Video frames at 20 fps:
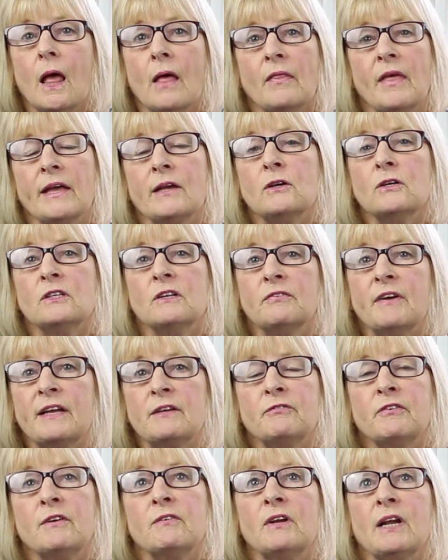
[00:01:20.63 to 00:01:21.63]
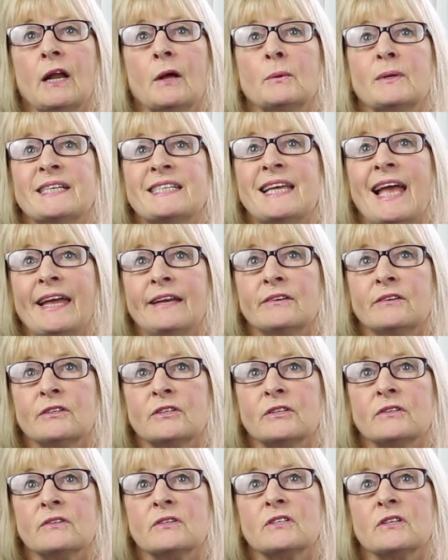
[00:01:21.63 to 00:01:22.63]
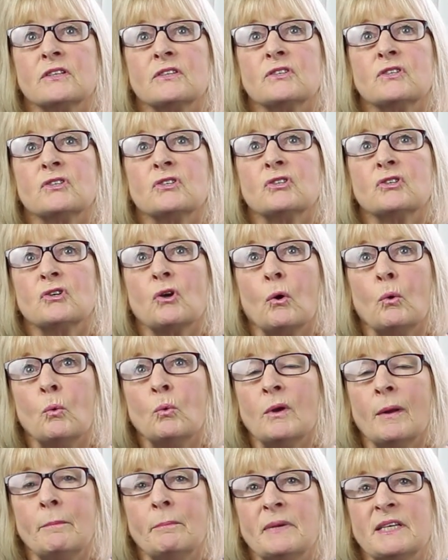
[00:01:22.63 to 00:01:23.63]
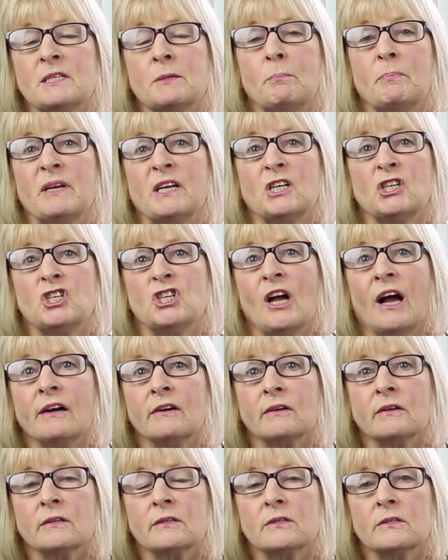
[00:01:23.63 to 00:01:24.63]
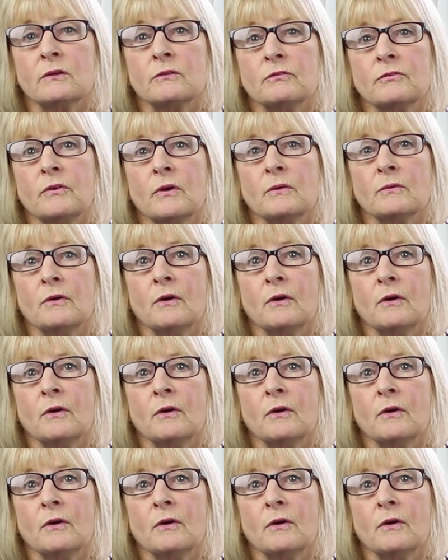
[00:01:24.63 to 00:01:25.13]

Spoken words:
They could have had very low attendance at school and missed big chunks of